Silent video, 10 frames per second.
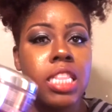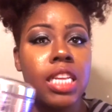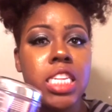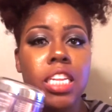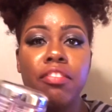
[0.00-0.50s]

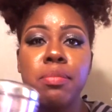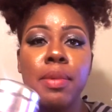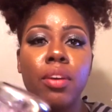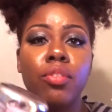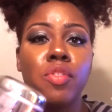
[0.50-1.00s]
This stuff
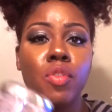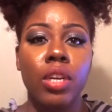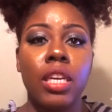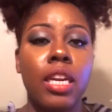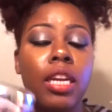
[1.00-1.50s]
smells so
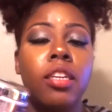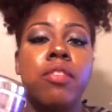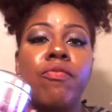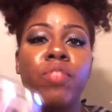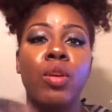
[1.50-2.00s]
good and
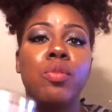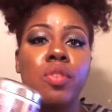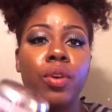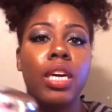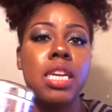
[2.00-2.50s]
it feels
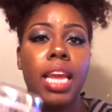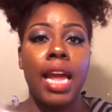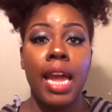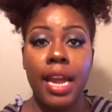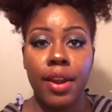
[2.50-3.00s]
so good in the
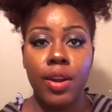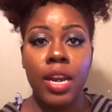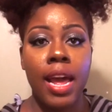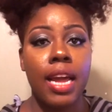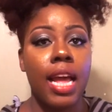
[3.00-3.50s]
hair.
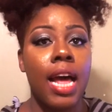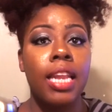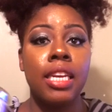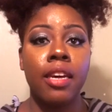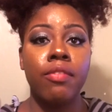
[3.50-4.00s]
Like,
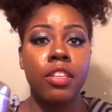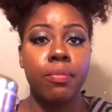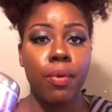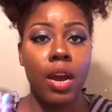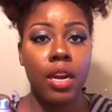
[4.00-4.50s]
I love this
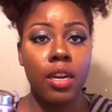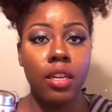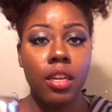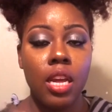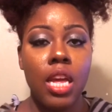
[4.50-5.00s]

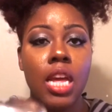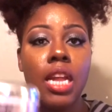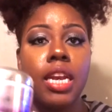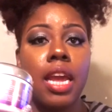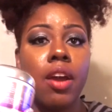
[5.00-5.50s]
product.
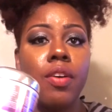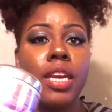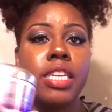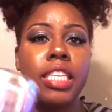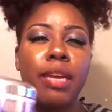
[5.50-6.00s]
Now,
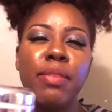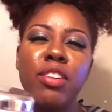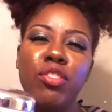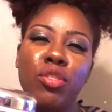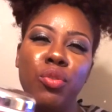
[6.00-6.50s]
it's
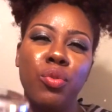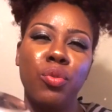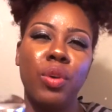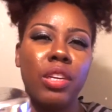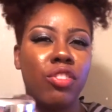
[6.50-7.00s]
similar
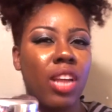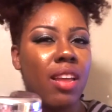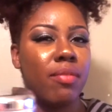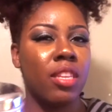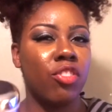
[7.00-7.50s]
to
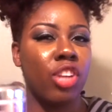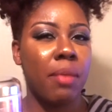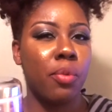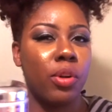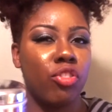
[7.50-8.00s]
the
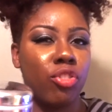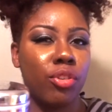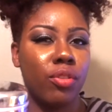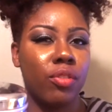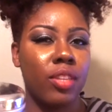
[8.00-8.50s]
Shea
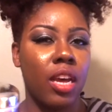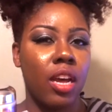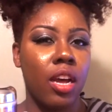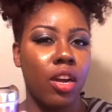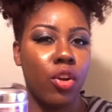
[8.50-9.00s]
Moisture's
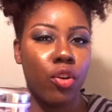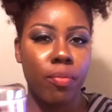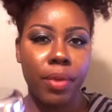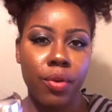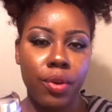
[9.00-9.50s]
Curl
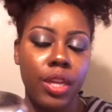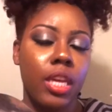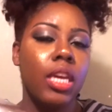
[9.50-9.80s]
Milk.